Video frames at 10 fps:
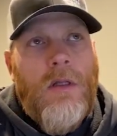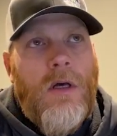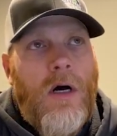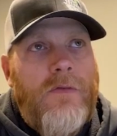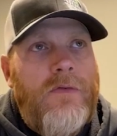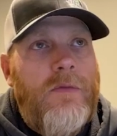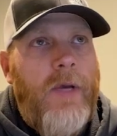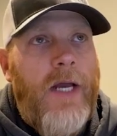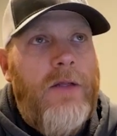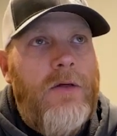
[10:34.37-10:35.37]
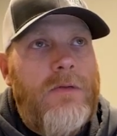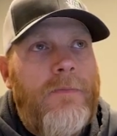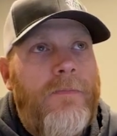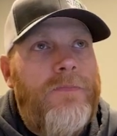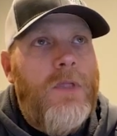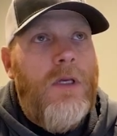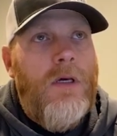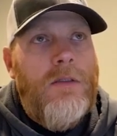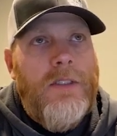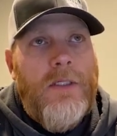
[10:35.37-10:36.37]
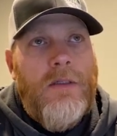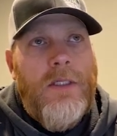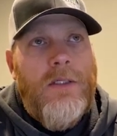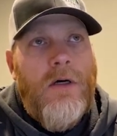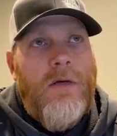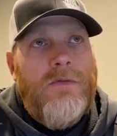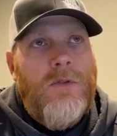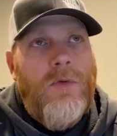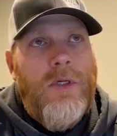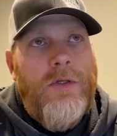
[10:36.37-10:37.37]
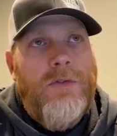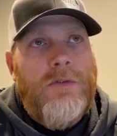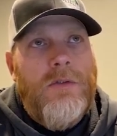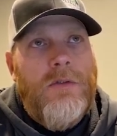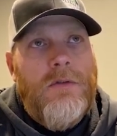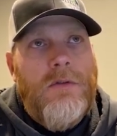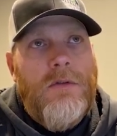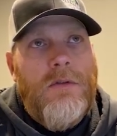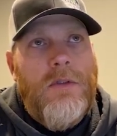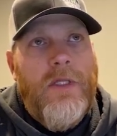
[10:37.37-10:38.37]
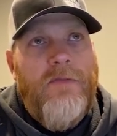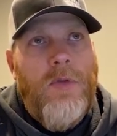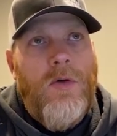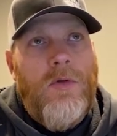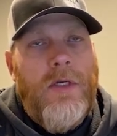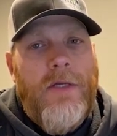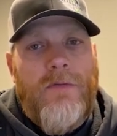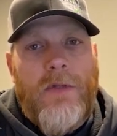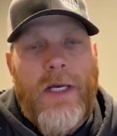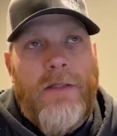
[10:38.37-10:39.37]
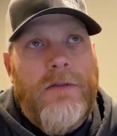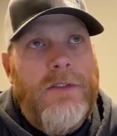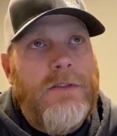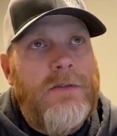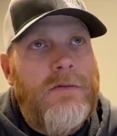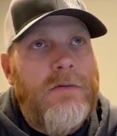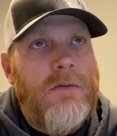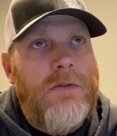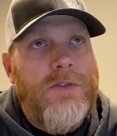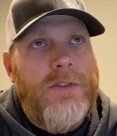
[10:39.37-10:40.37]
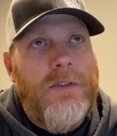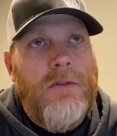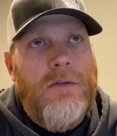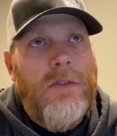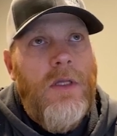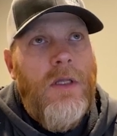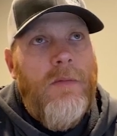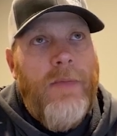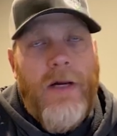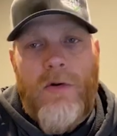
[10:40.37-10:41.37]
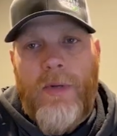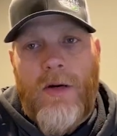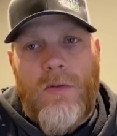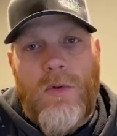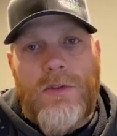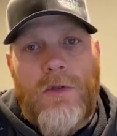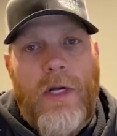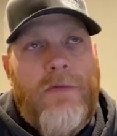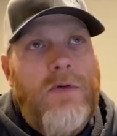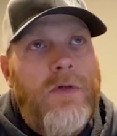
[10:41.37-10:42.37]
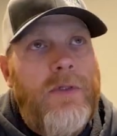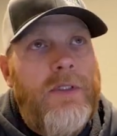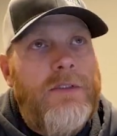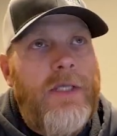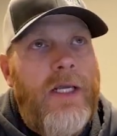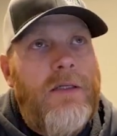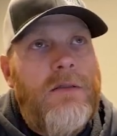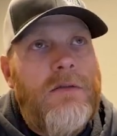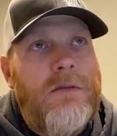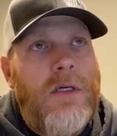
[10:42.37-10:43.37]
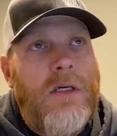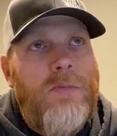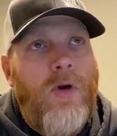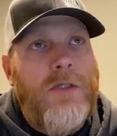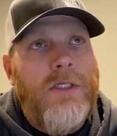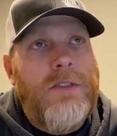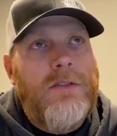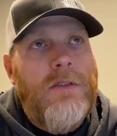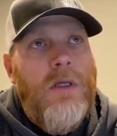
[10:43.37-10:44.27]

off of the patio and get it cleaned off. So we're going to use the leaf blower again for that. This little still battery powered works great for doing these sand projects